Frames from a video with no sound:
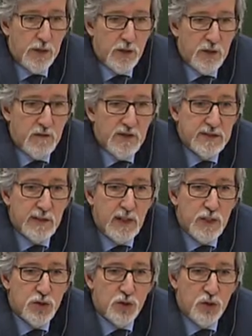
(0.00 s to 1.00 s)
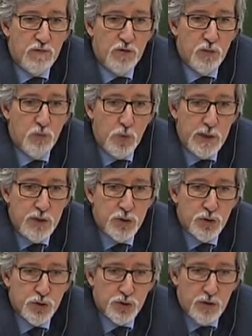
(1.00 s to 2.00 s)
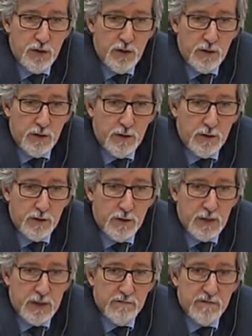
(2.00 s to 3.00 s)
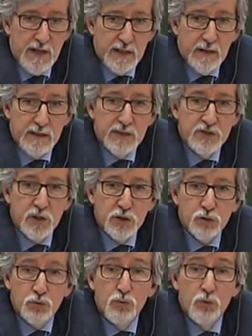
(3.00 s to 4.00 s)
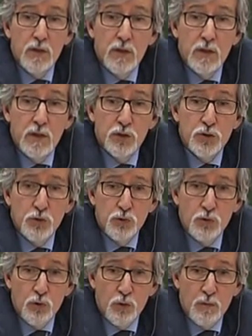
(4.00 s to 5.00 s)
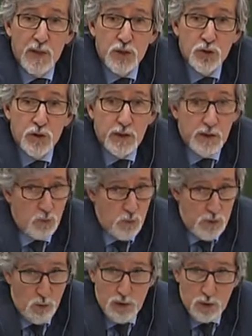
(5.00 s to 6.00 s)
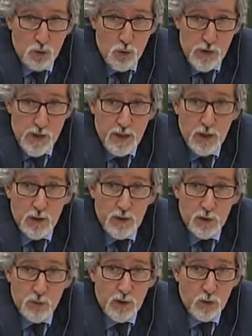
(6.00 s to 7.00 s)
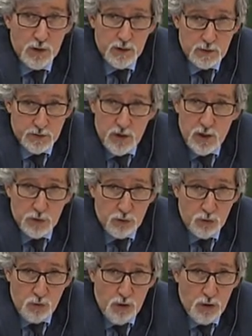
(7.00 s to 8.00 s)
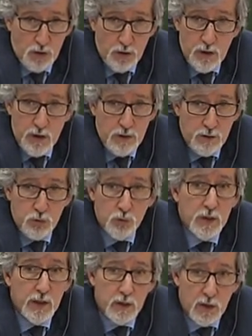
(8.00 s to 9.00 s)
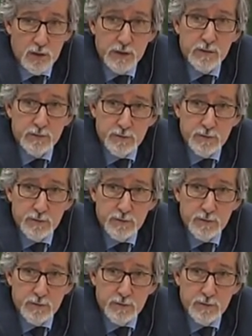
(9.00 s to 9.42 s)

with an investigation of the breach. If that leads us to the issue you're mentioning, we will go there and we will talk to our UK colleagues.